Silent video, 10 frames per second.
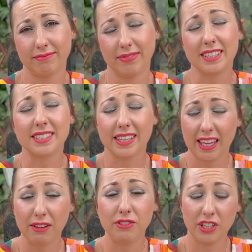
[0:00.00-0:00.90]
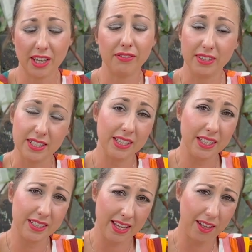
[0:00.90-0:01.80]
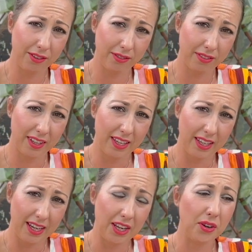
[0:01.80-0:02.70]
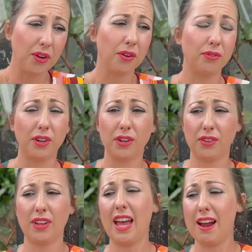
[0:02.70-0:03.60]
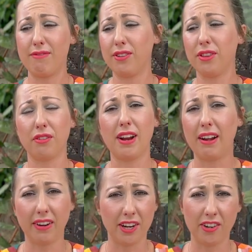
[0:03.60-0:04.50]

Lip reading: It's a gift you're giving to yourself in order for every other area in